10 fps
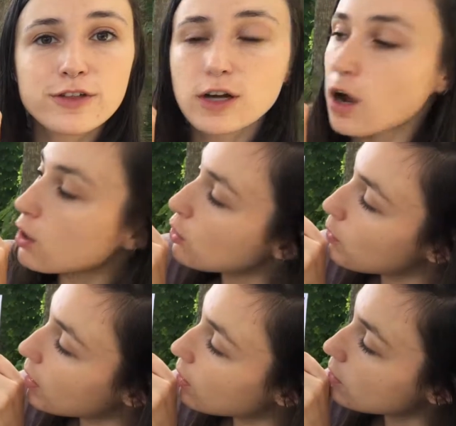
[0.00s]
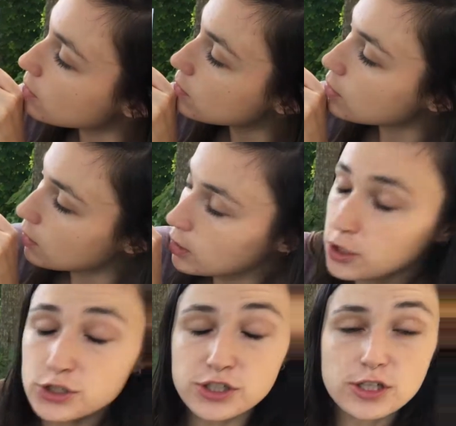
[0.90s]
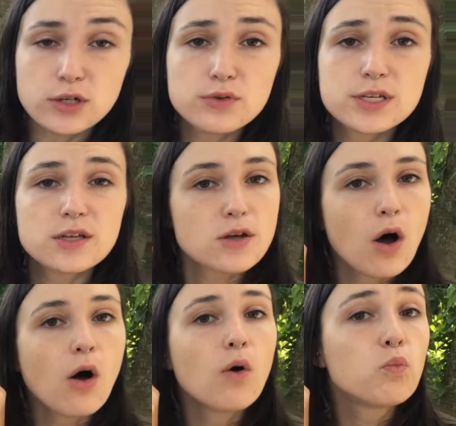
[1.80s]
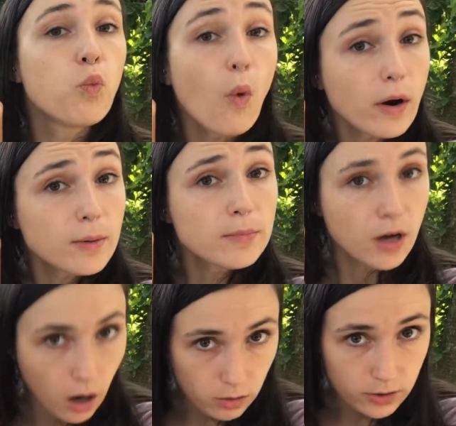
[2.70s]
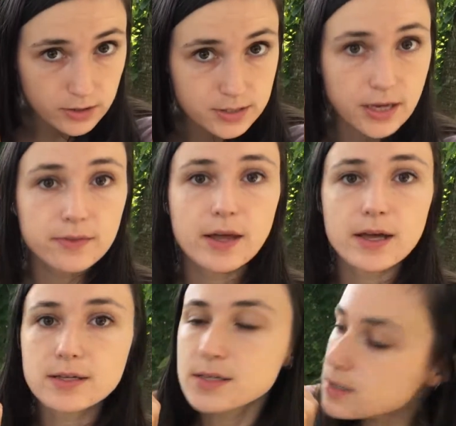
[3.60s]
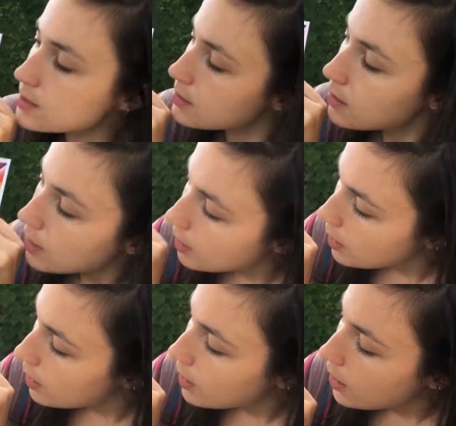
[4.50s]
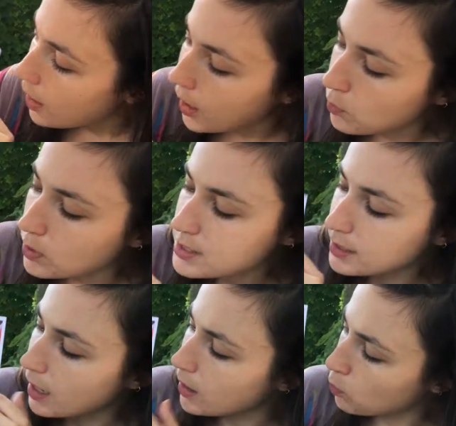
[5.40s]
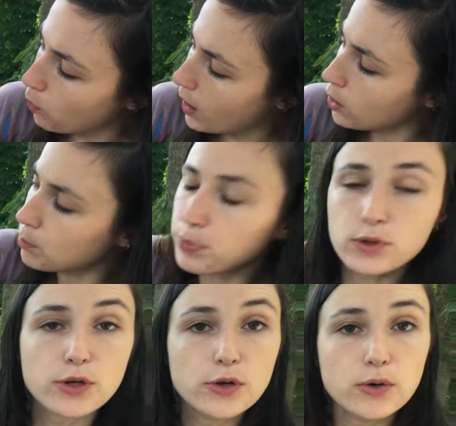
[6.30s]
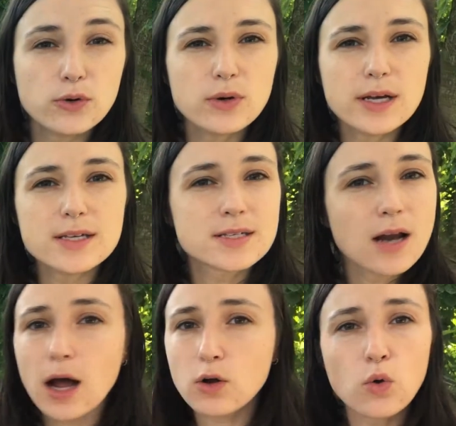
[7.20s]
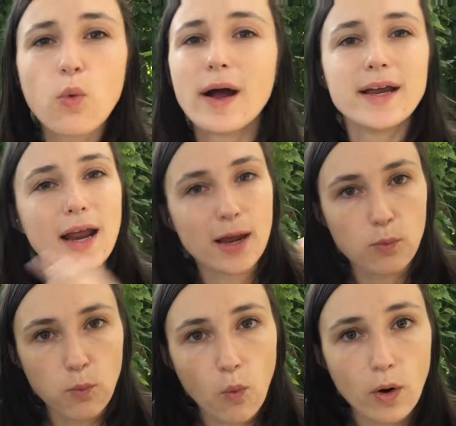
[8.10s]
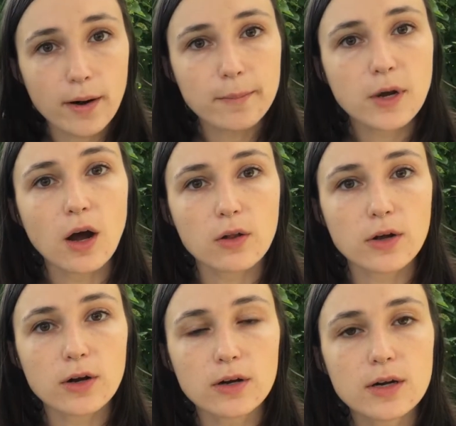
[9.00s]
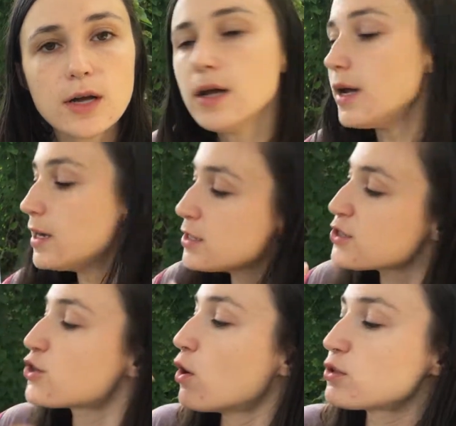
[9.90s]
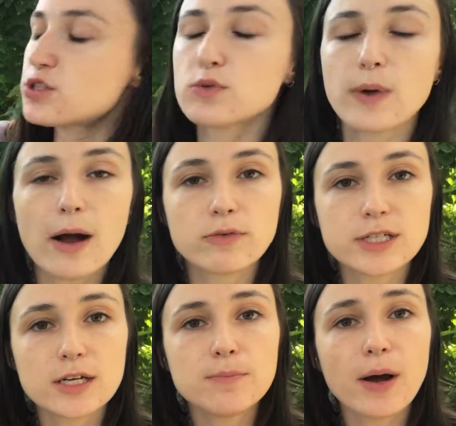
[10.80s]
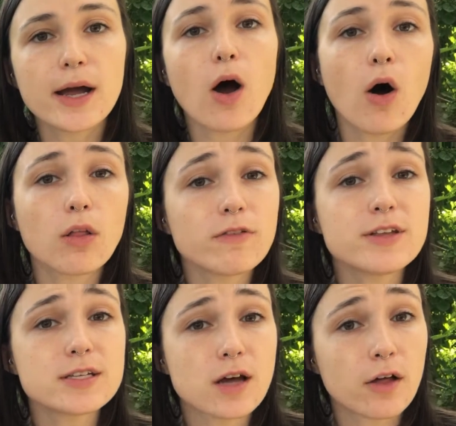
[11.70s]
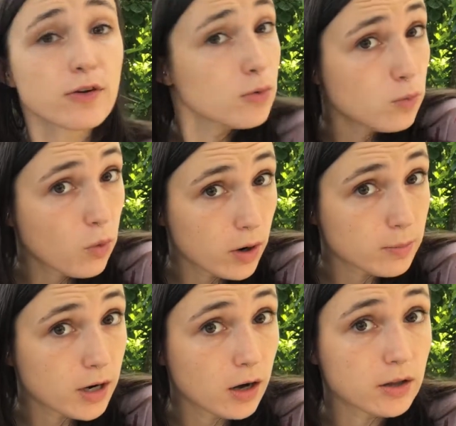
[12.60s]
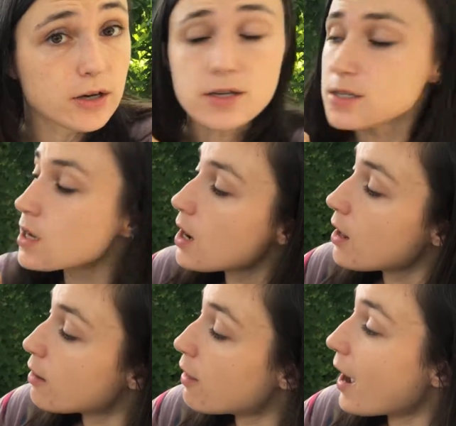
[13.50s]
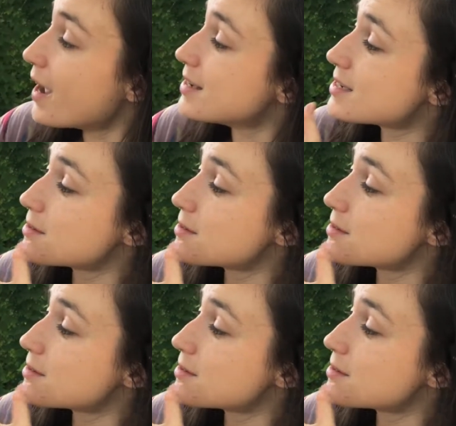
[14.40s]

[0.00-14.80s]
the color wheel. She uses all warm colors in this. And once again, while blue is not quite a warm color, it is so surrounded by all of these other warm colors that